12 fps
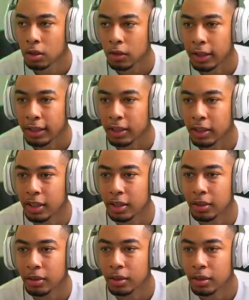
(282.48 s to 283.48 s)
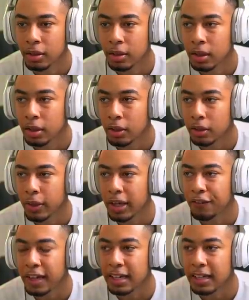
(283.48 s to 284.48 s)
Thank you.
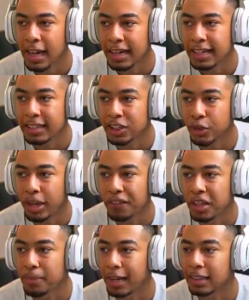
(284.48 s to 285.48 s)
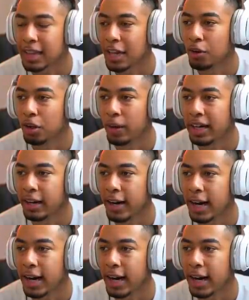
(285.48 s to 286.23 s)
UAV, I need this UAV, man, because I don't know where they are